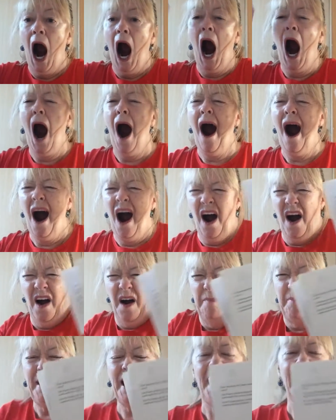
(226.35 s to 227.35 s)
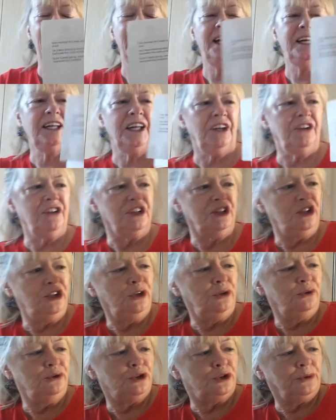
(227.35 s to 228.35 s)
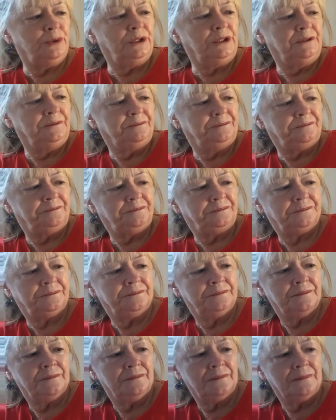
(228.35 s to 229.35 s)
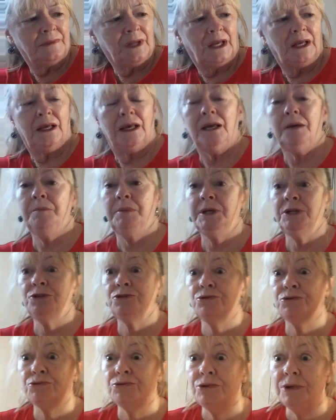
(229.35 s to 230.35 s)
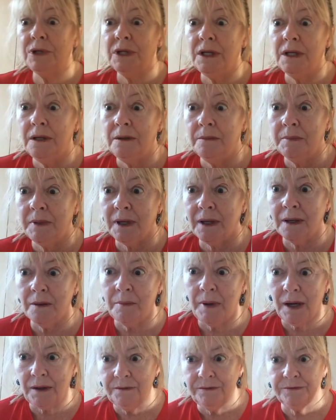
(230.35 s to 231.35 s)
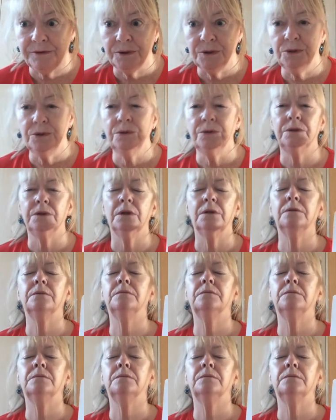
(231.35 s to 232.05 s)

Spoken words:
a bit earlier than usual. He'd been dreaming about food.